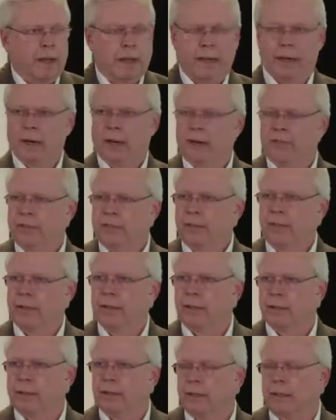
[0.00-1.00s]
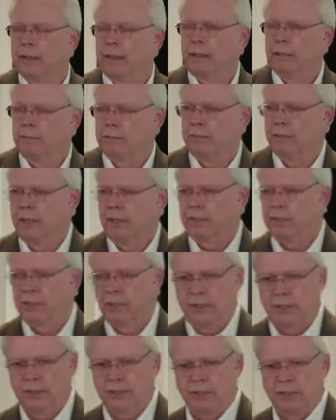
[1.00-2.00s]
And I often get a,
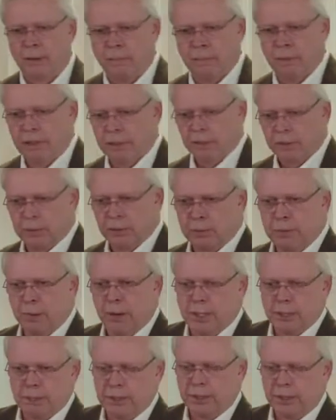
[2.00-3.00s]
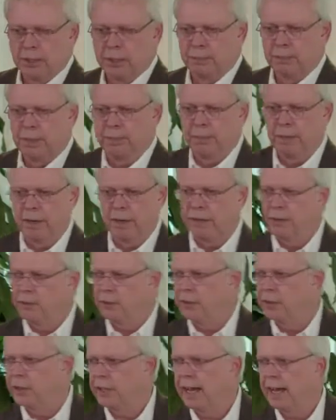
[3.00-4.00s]
a stumbling response because people aren't
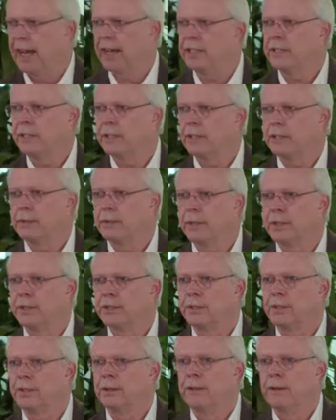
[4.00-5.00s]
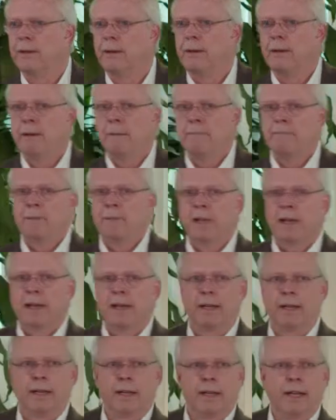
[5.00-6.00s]
usually asked this question.
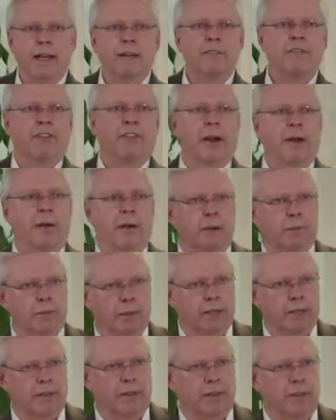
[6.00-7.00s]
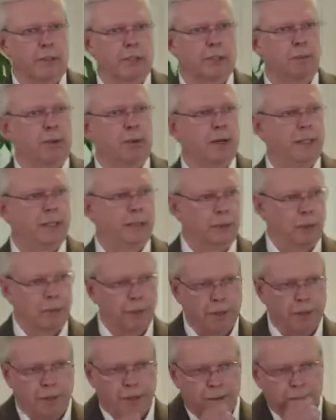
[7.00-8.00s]
And invariably, the response will
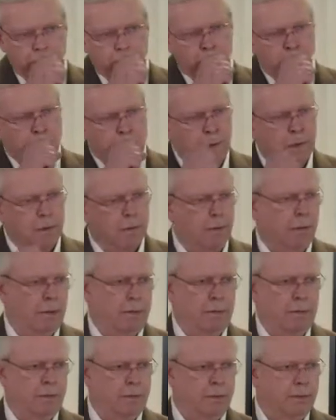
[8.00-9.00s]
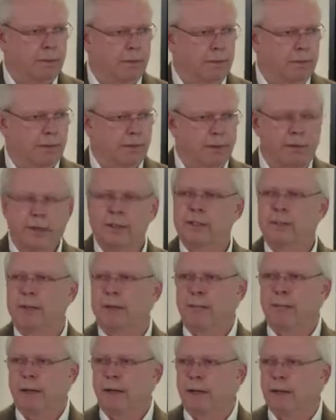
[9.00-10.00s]
be, well, we're in it to
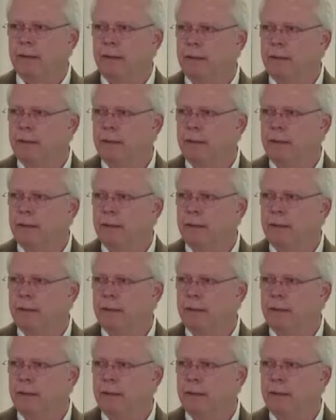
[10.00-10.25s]
make money.